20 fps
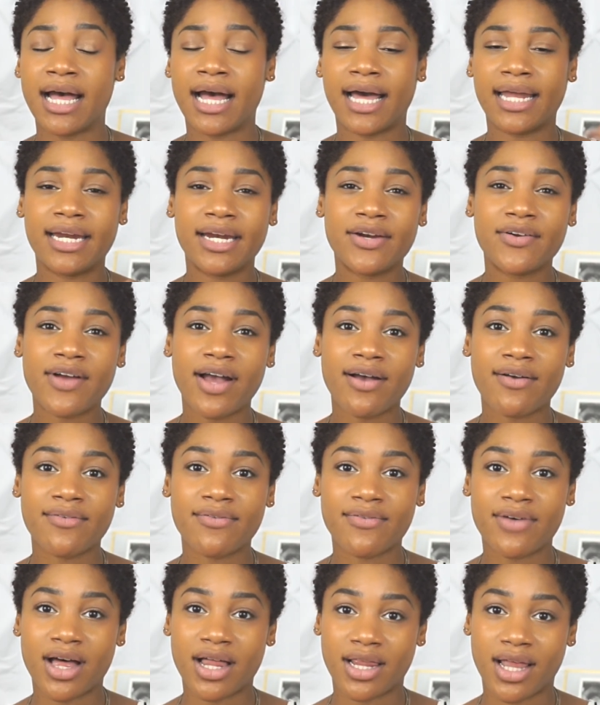I didn't
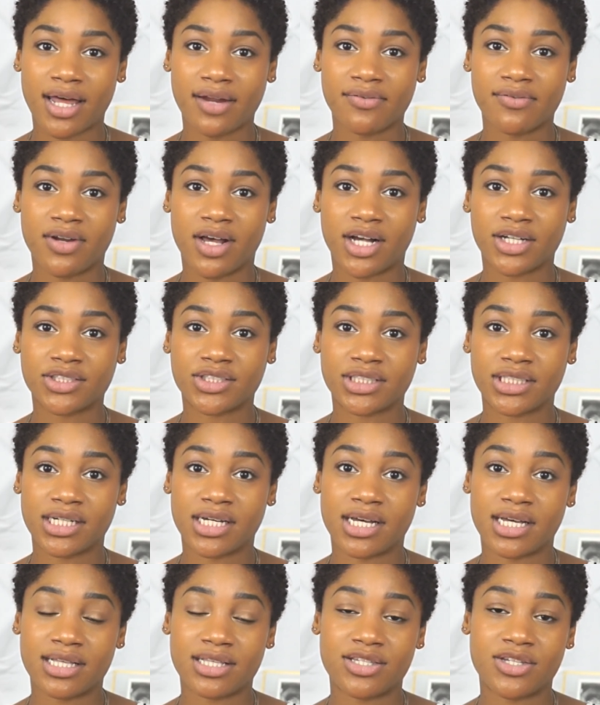have a lot of
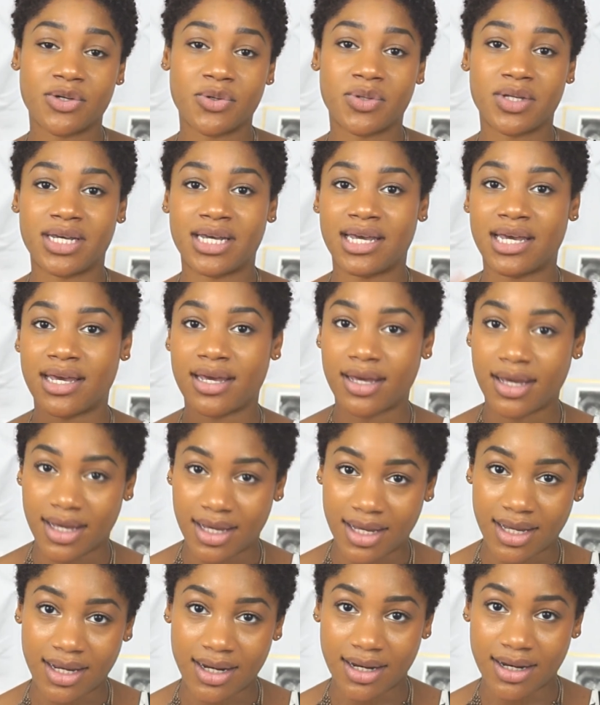nausea until the
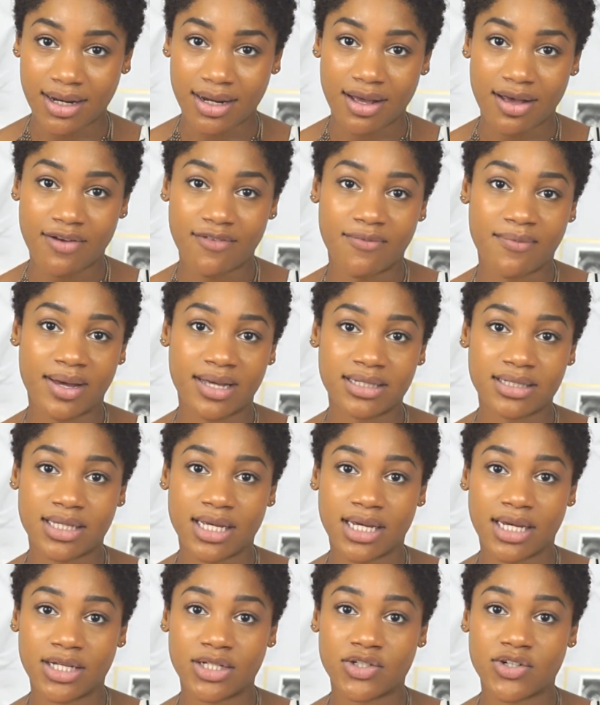end of my
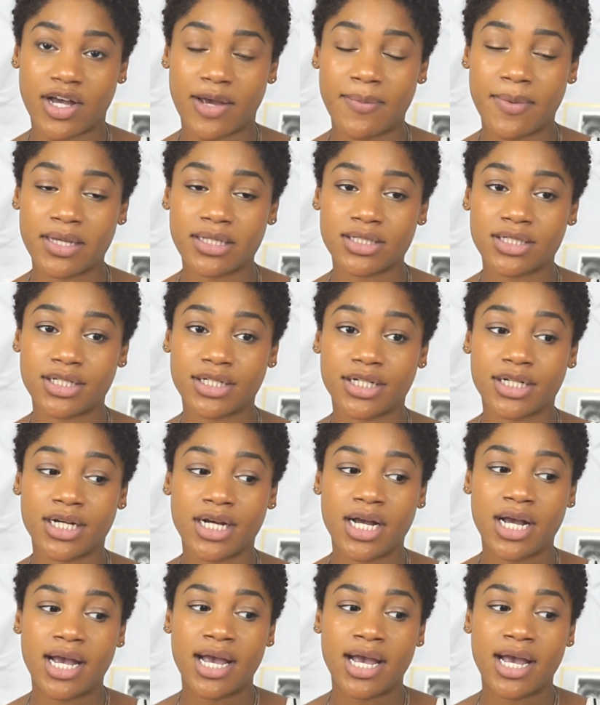2nd trimester.